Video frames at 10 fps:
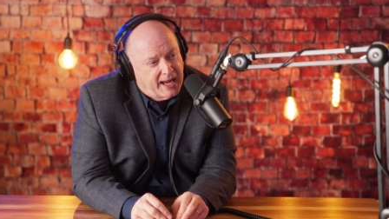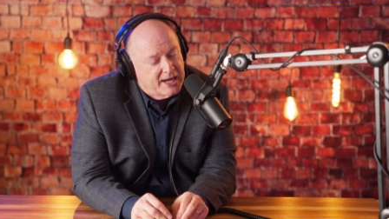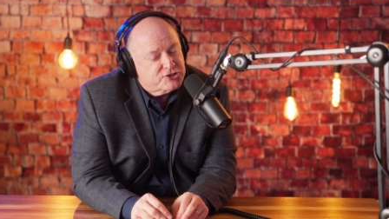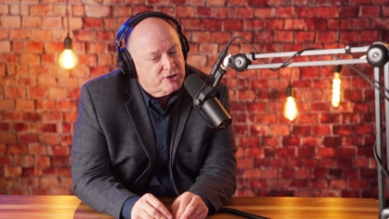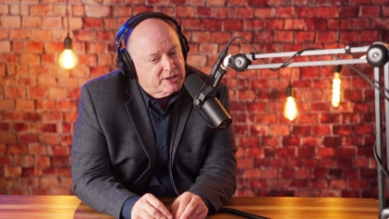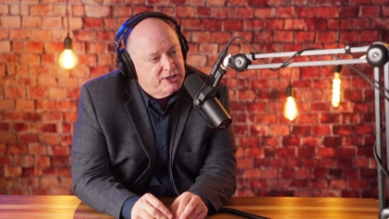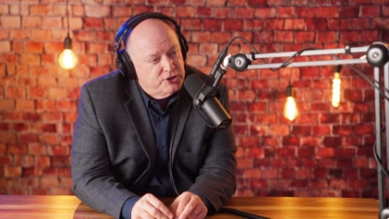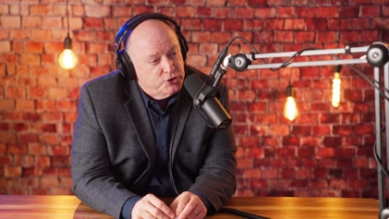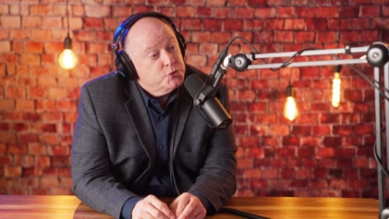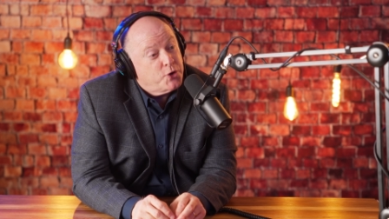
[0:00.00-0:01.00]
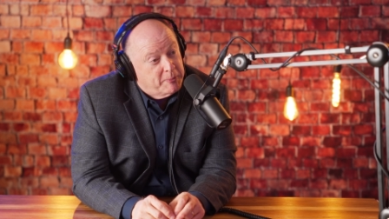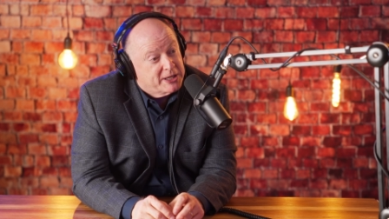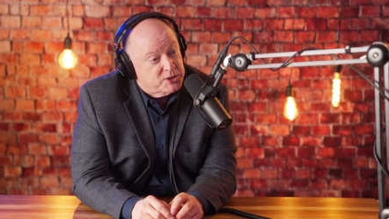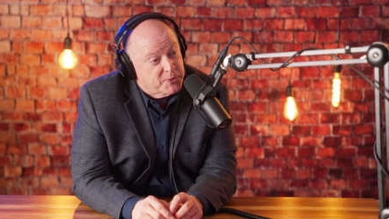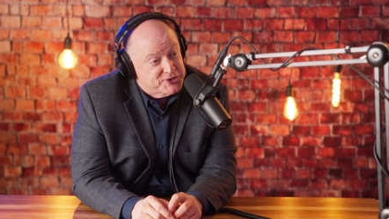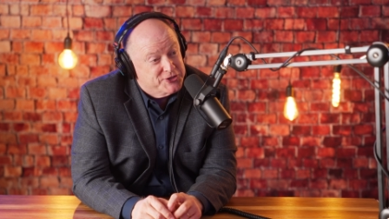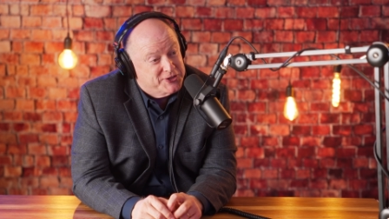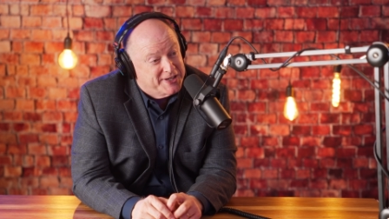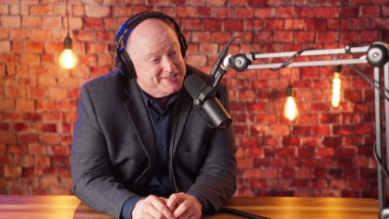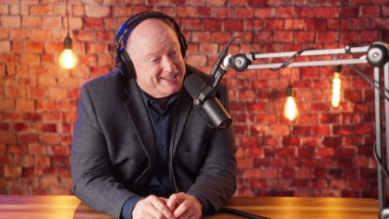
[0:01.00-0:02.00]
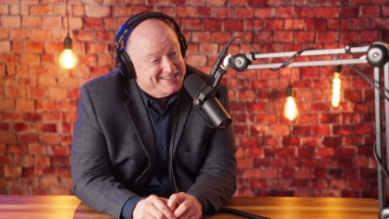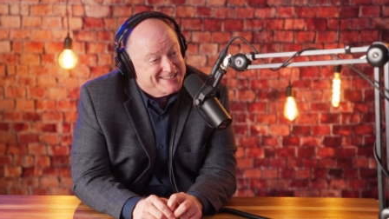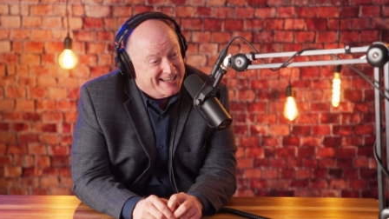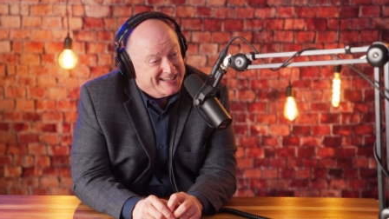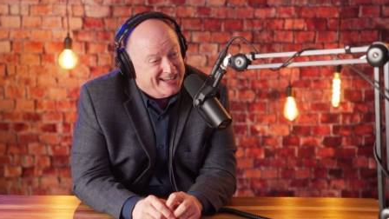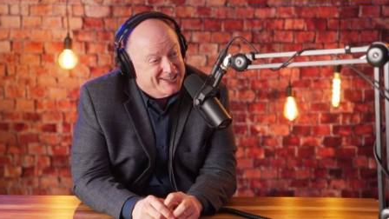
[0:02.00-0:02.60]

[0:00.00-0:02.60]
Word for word: Actually, you don't make the President of the United States sign a